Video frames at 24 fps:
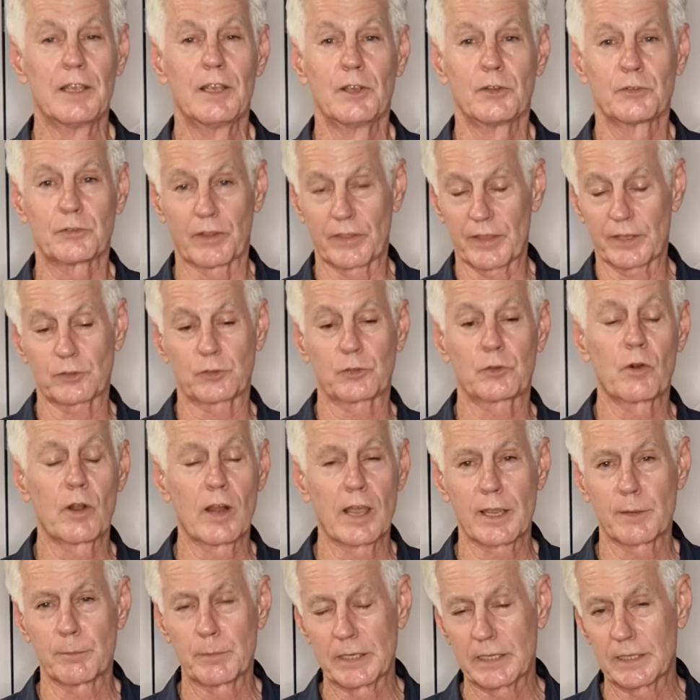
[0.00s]
So that's
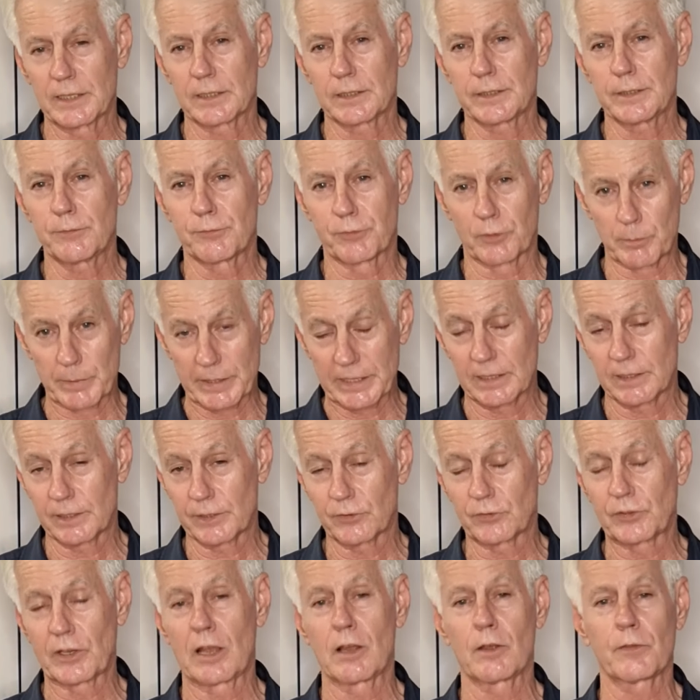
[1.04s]
Graham Healy from
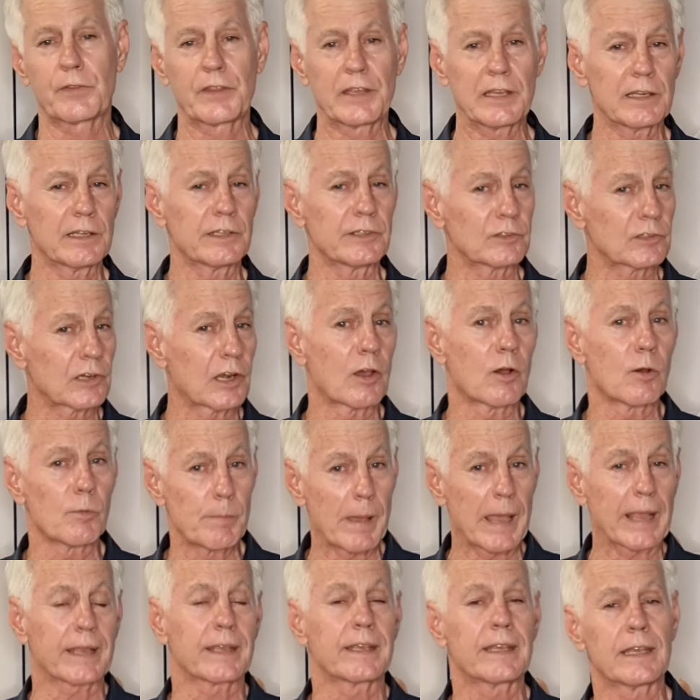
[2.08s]
Healys Health,
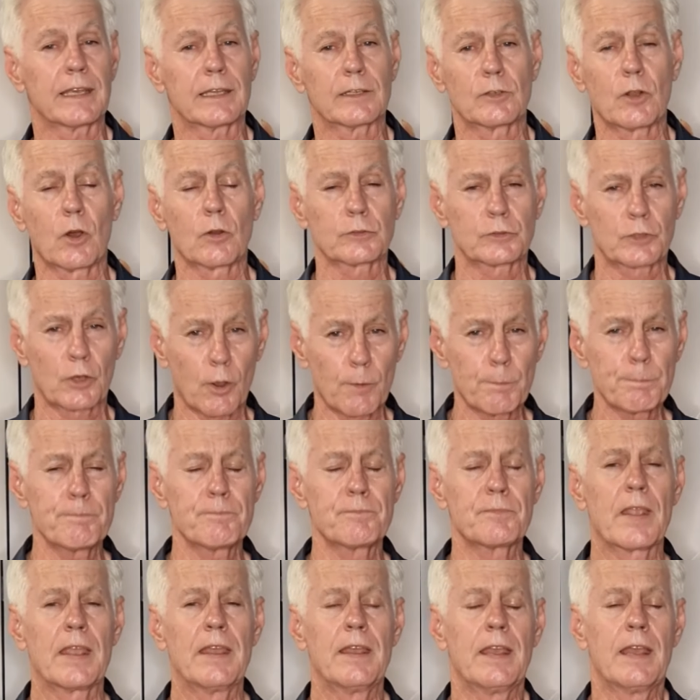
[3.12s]
healyslowerbackcare.com,
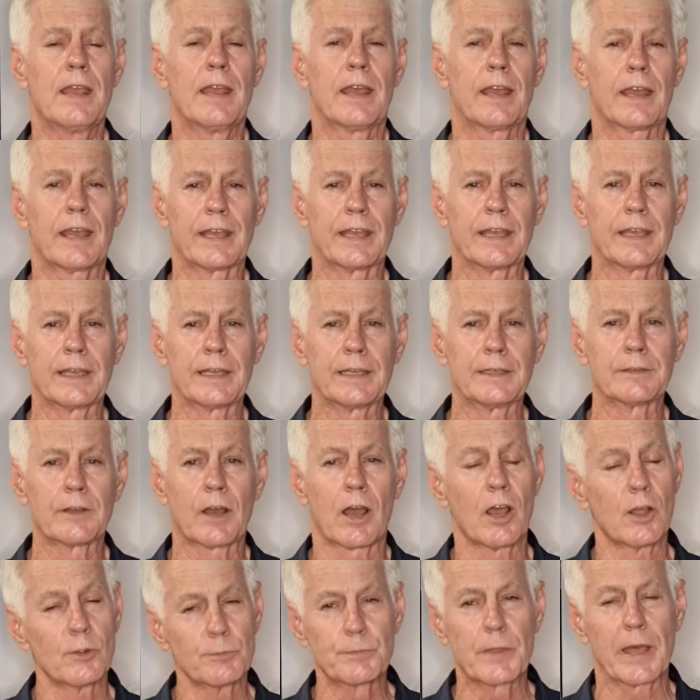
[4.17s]
and I
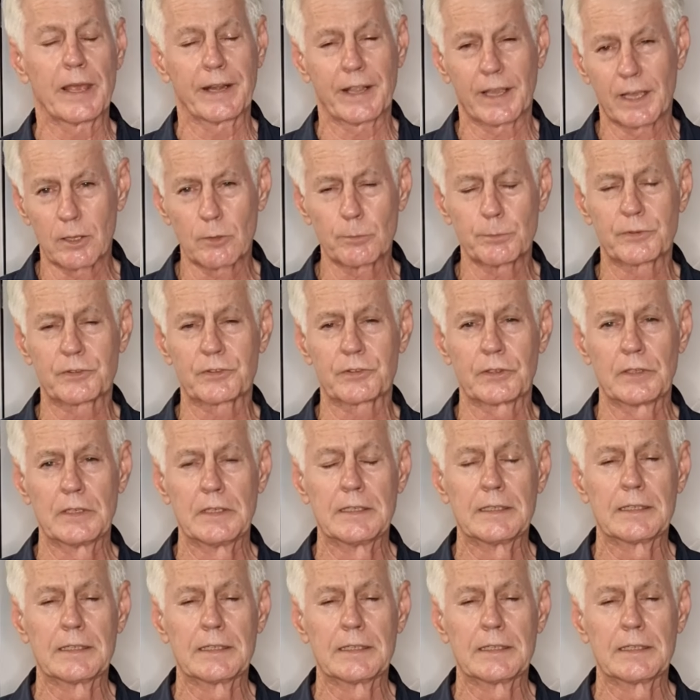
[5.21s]
hope that helps